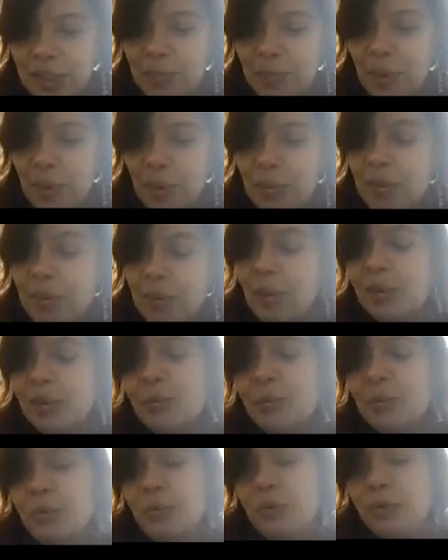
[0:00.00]
probably what
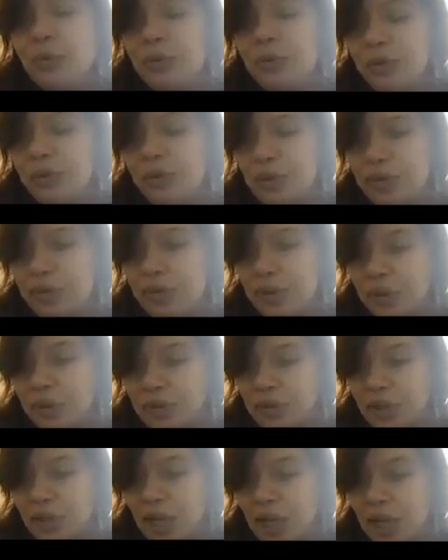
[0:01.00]
we would have used in those
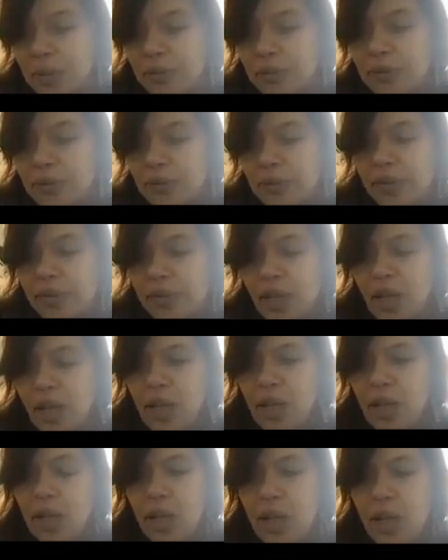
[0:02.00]
times.
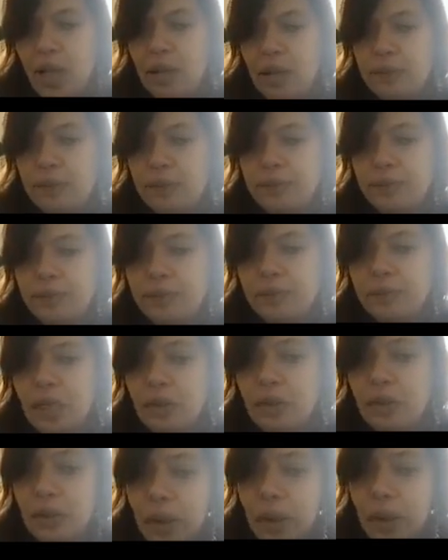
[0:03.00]
It's
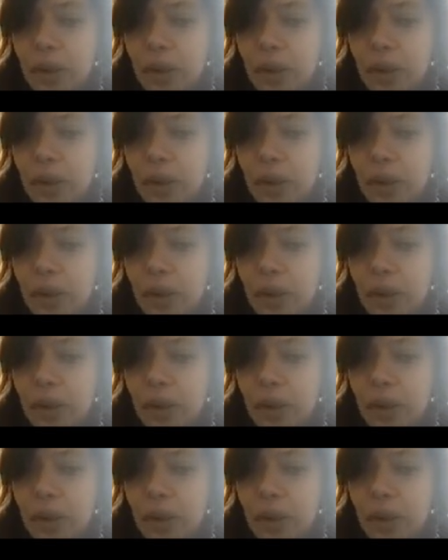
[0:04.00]
US